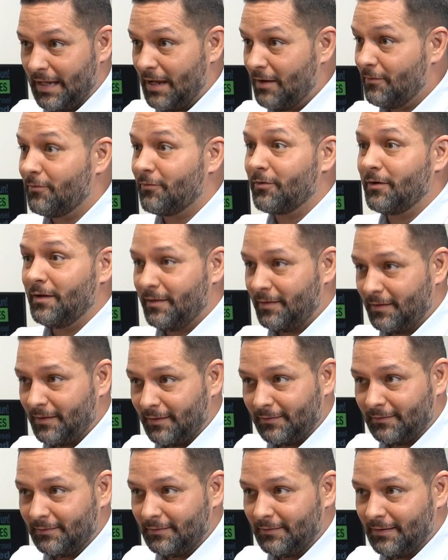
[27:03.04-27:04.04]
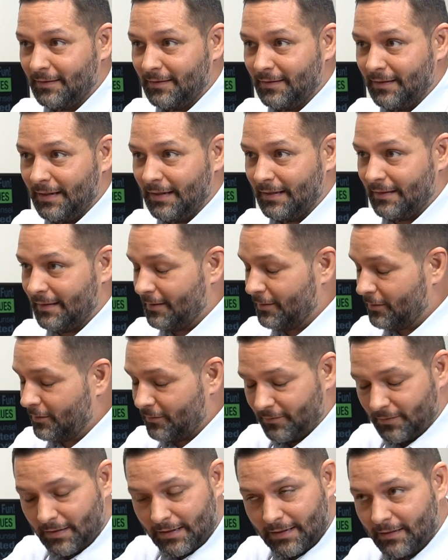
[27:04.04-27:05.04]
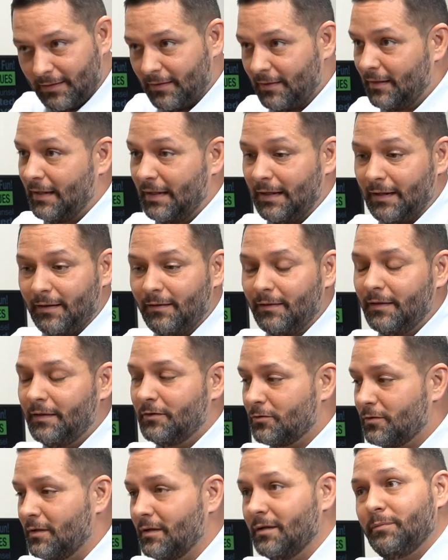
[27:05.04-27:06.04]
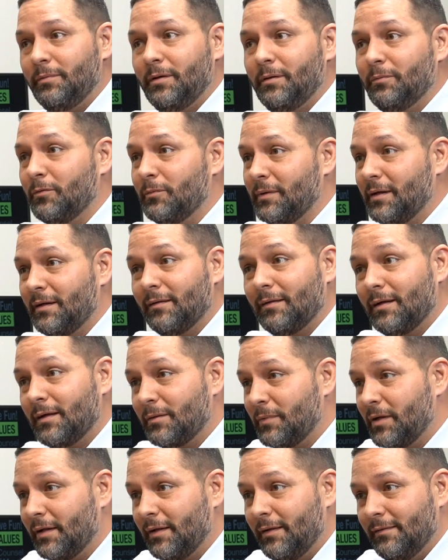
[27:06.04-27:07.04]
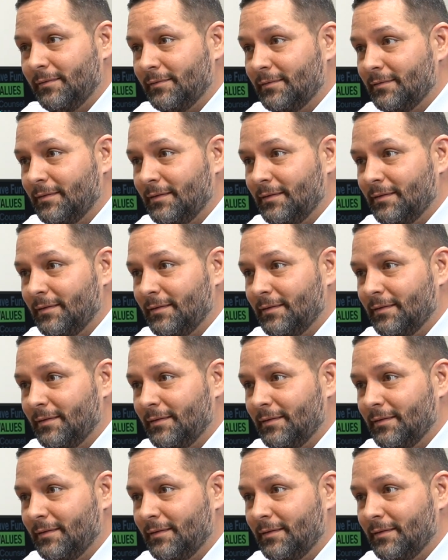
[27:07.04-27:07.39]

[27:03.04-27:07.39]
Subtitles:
Everything. And they're highly trained people, make a lot of money.